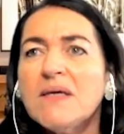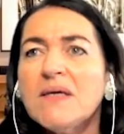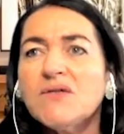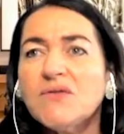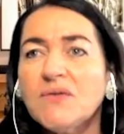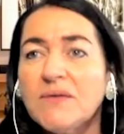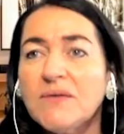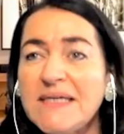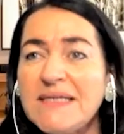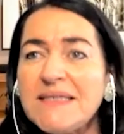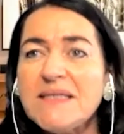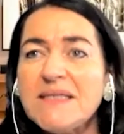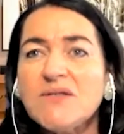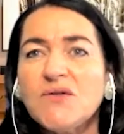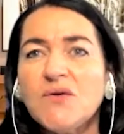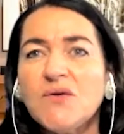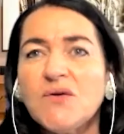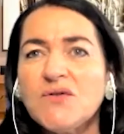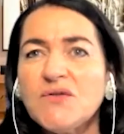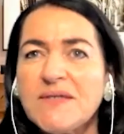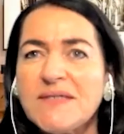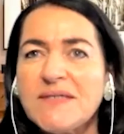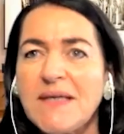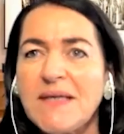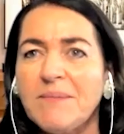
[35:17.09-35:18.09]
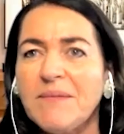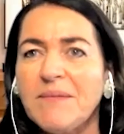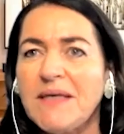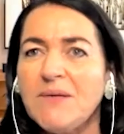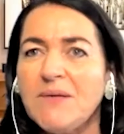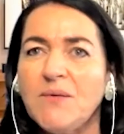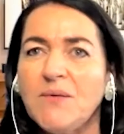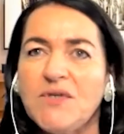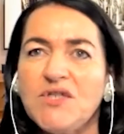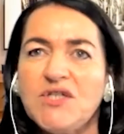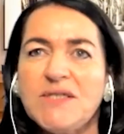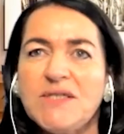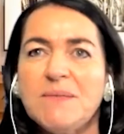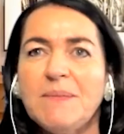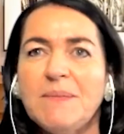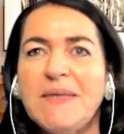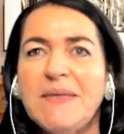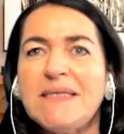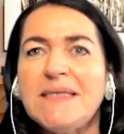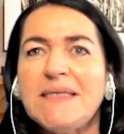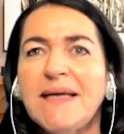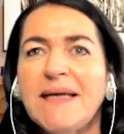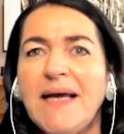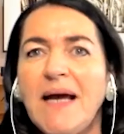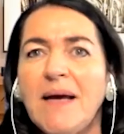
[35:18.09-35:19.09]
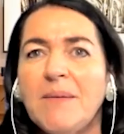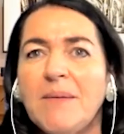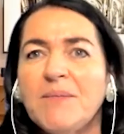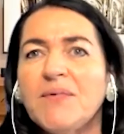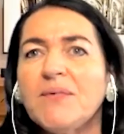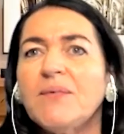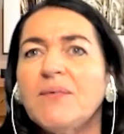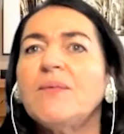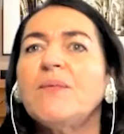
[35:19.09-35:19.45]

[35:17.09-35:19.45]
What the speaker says: So this is also something which is building up.